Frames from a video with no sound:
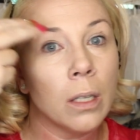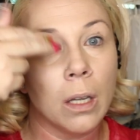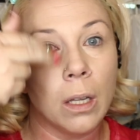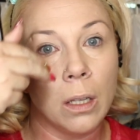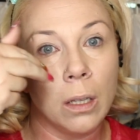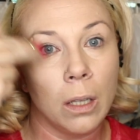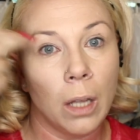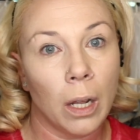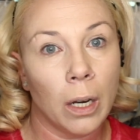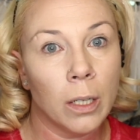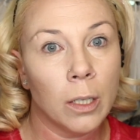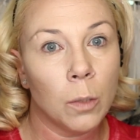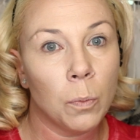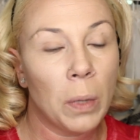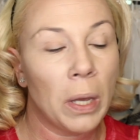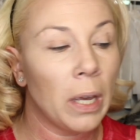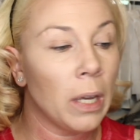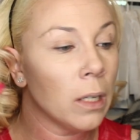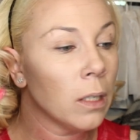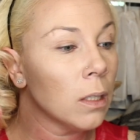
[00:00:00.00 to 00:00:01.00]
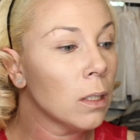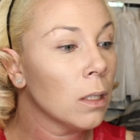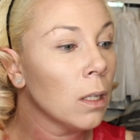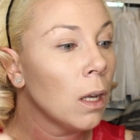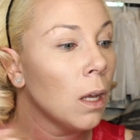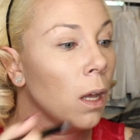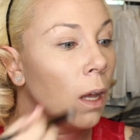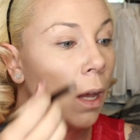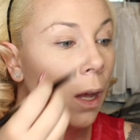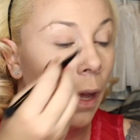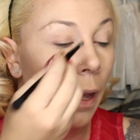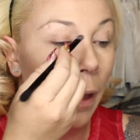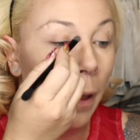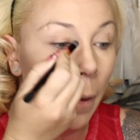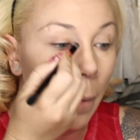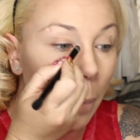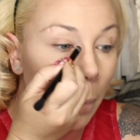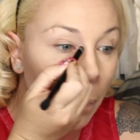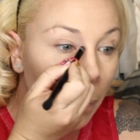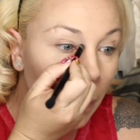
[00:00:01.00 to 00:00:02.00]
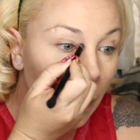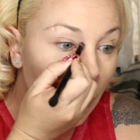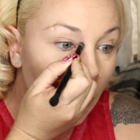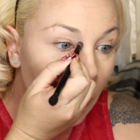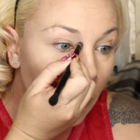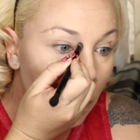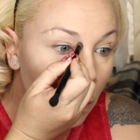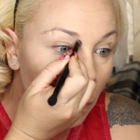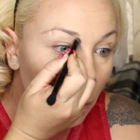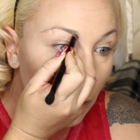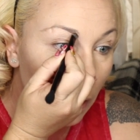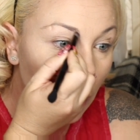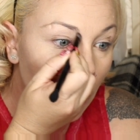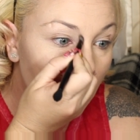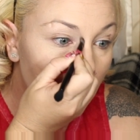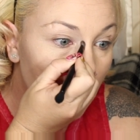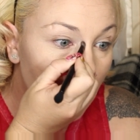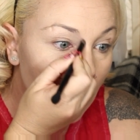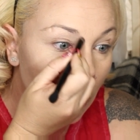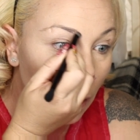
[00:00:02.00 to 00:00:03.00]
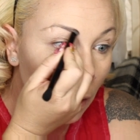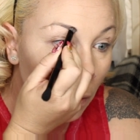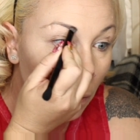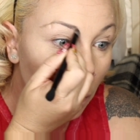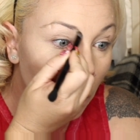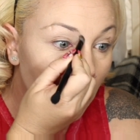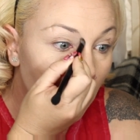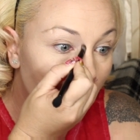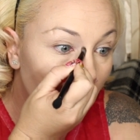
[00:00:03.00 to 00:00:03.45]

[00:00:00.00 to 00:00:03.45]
a lot of space? It's really up to you.